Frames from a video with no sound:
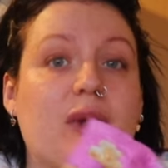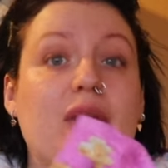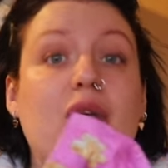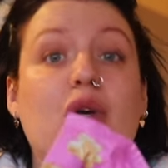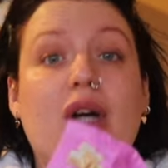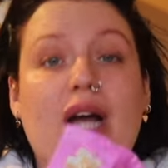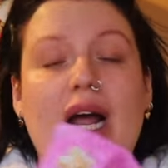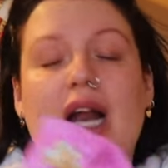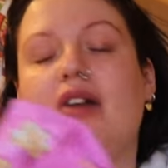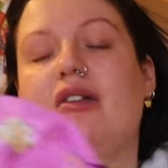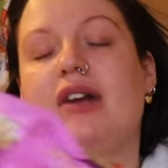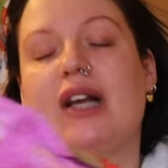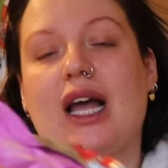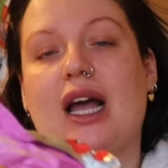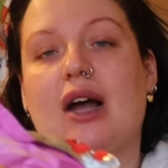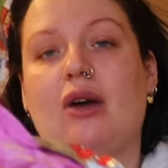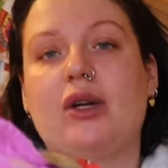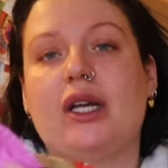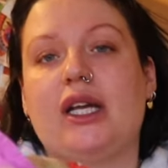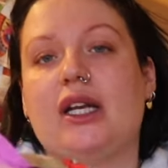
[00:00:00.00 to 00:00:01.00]
when you're calorie
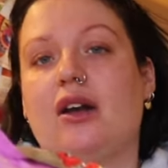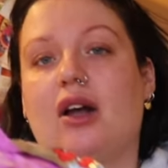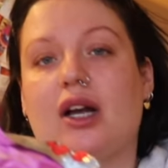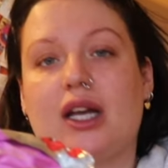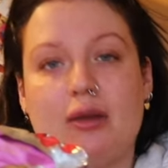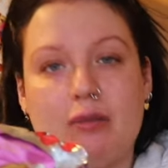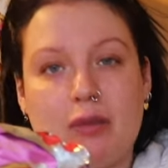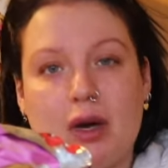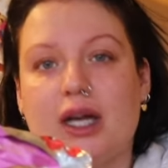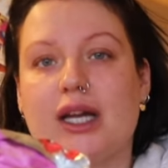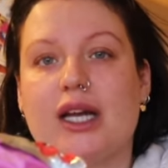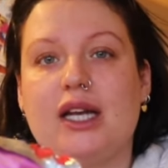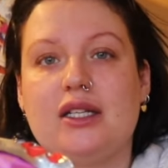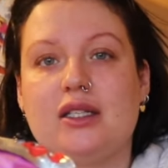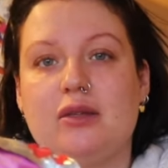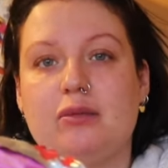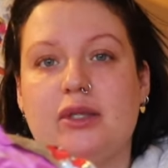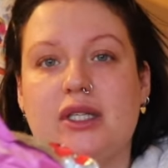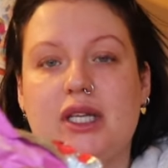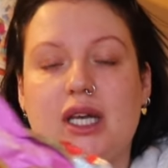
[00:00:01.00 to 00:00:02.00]
counting, like in my
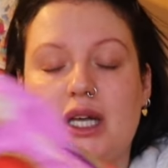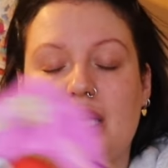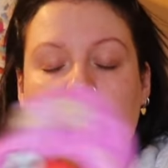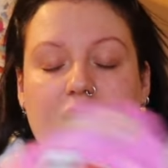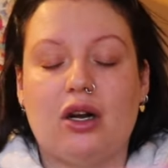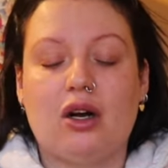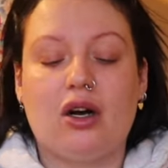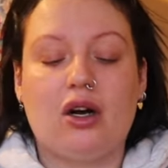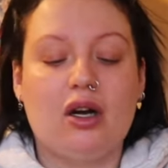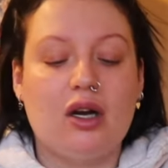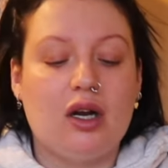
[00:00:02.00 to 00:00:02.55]
case in particular.